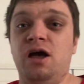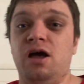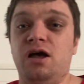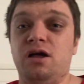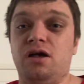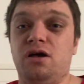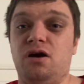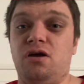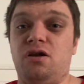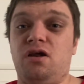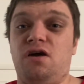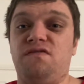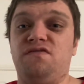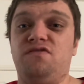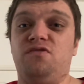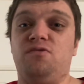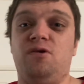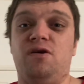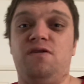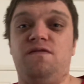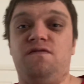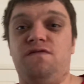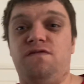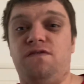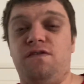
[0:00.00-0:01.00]
got off to
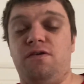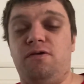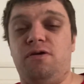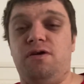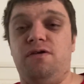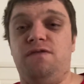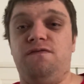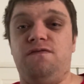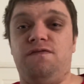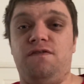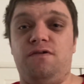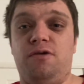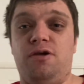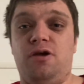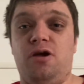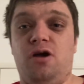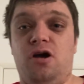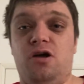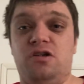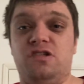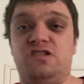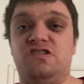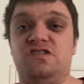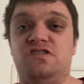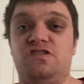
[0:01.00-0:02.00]
a very, very
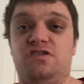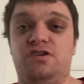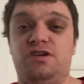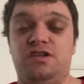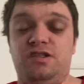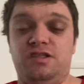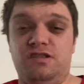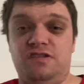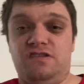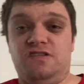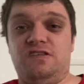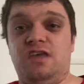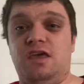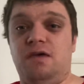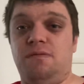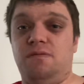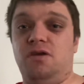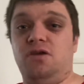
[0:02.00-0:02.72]
hot start in this game.